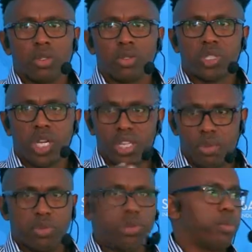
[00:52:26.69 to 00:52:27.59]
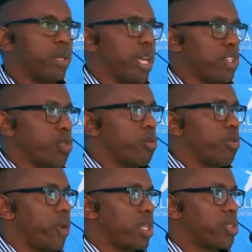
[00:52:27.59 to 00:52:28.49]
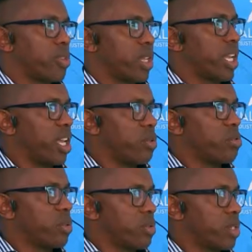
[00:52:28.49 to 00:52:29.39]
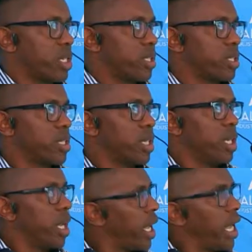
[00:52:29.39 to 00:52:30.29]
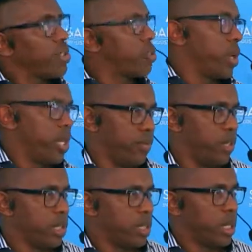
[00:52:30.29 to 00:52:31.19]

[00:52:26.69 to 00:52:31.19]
to train the people as supervisors so that they can use those skills elsewhere even.